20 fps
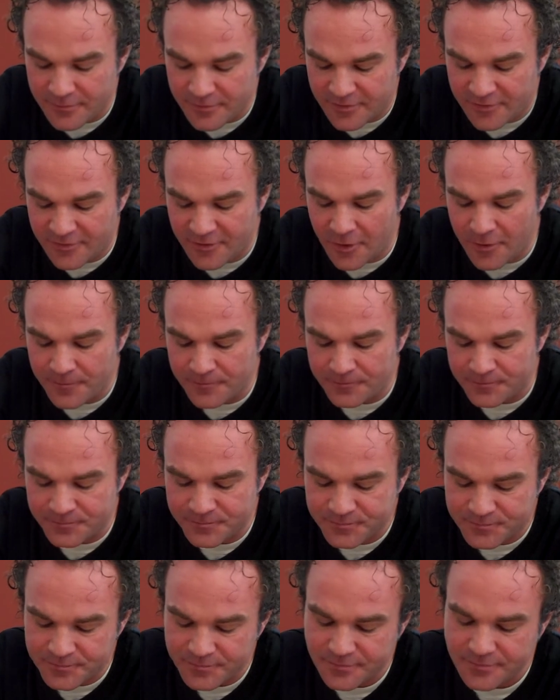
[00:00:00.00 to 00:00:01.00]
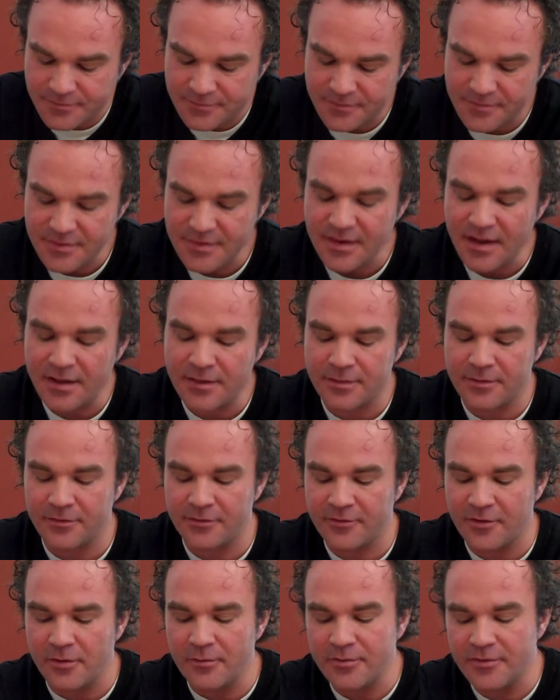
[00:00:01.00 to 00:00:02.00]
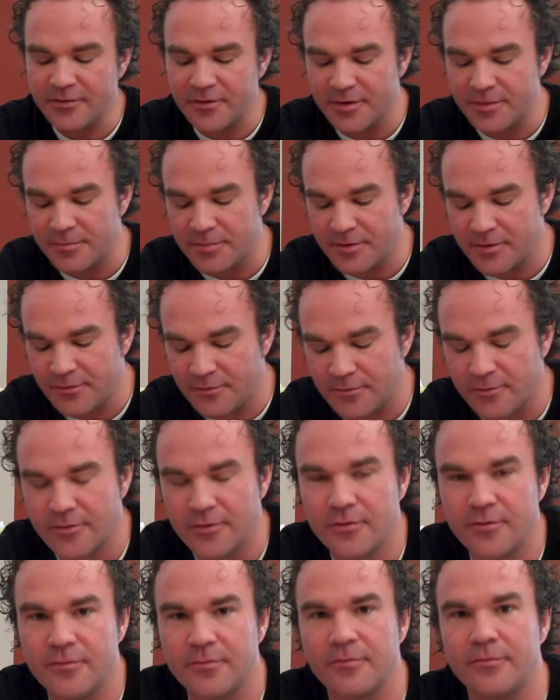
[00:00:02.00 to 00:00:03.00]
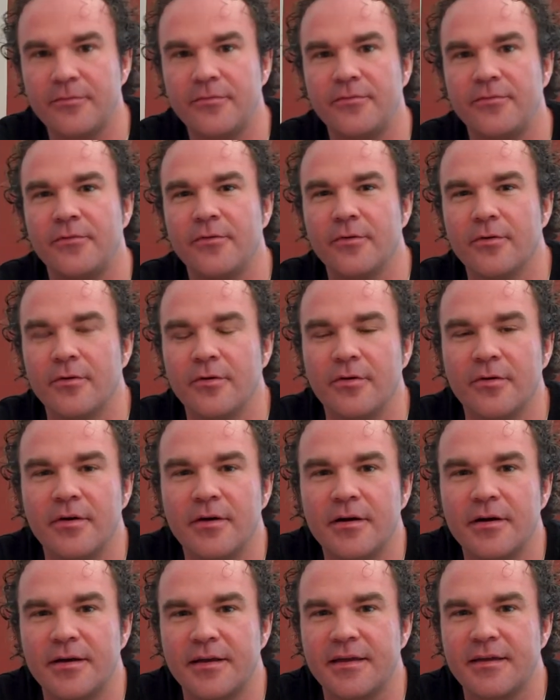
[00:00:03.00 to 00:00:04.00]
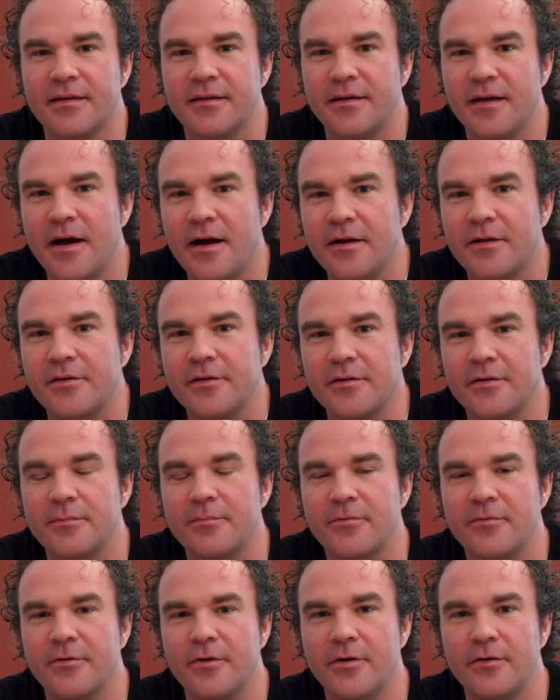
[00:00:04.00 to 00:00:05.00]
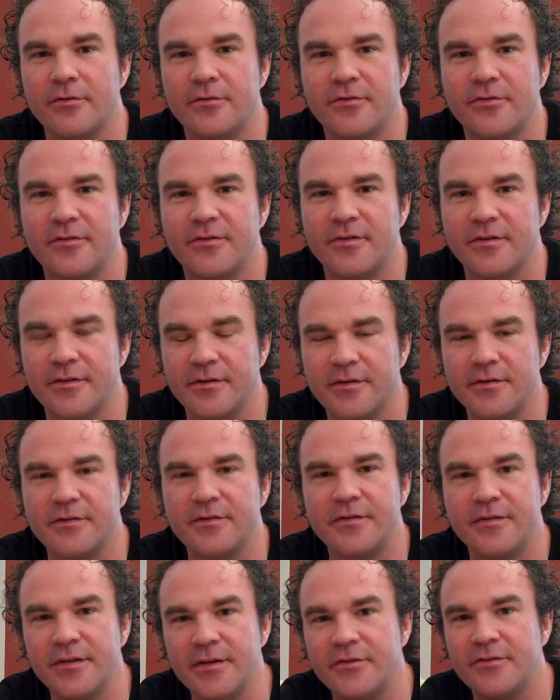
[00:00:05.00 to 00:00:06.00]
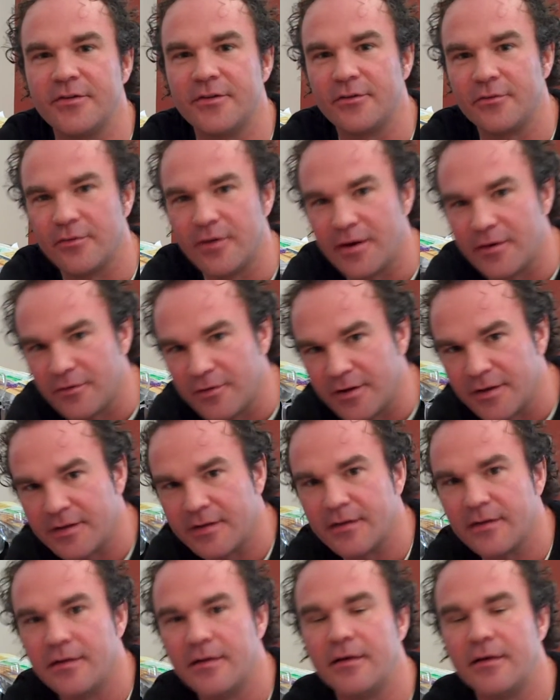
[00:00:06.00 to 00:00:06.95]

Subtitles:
So there's always going to be room for a canonical approach to teaching rhetoric.